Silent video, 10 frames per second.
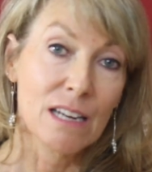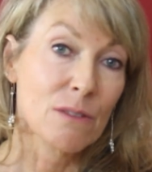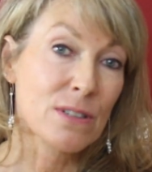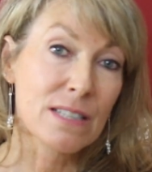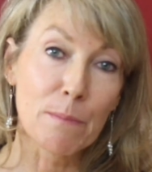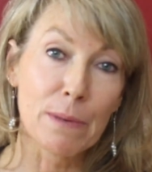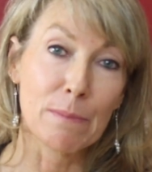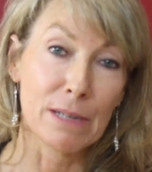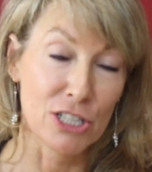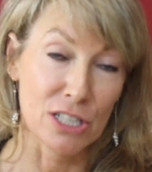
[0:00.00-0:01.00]
For some
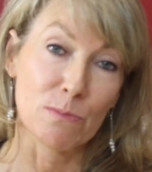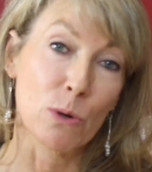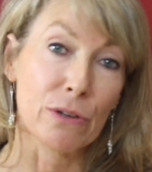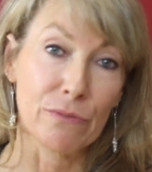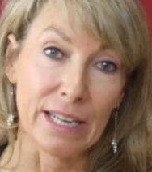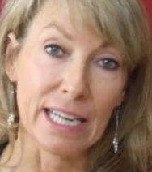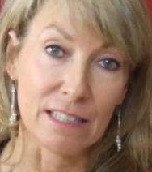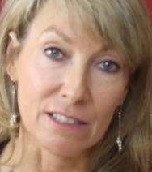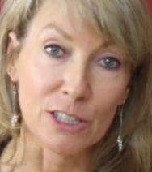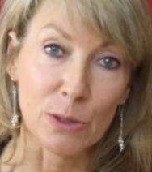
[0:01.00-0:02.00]
people, it's just more
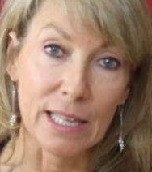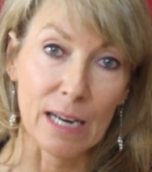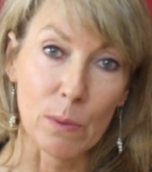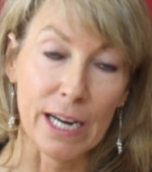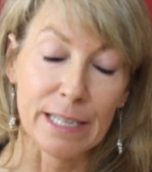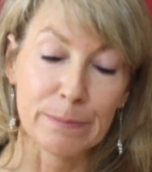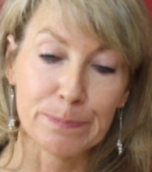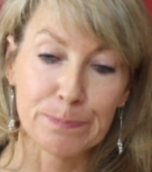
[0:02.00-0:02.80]
convenient to do it that way.